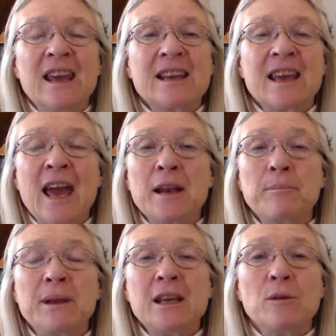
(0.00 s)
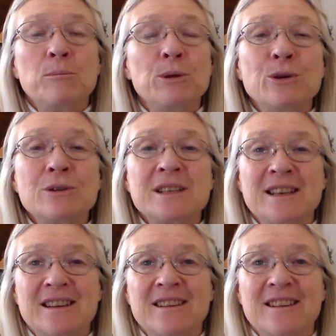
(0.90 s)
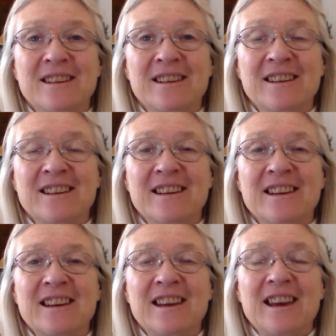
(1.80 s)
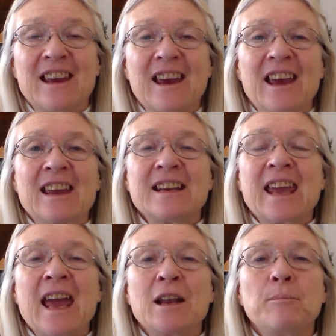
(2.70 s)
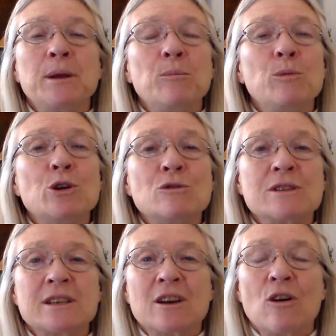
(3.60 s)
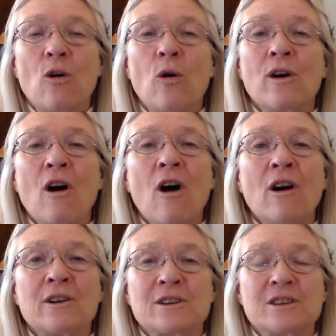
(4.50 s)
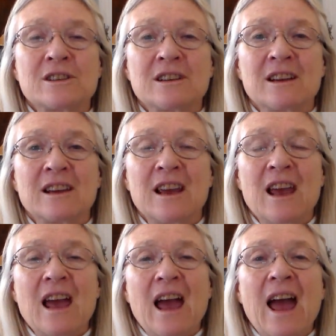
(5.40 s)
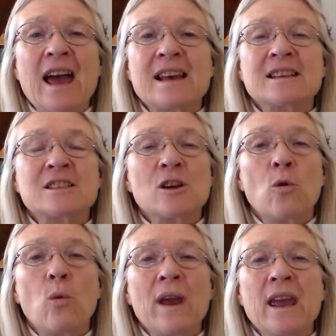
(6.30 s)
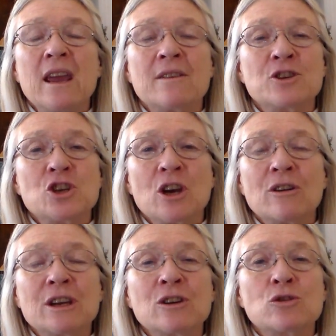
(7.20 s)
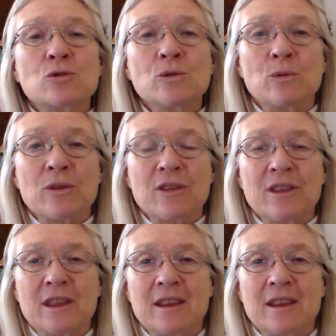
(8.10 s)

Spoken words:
It can be beauty. It can be music or art as a way of sharing truth.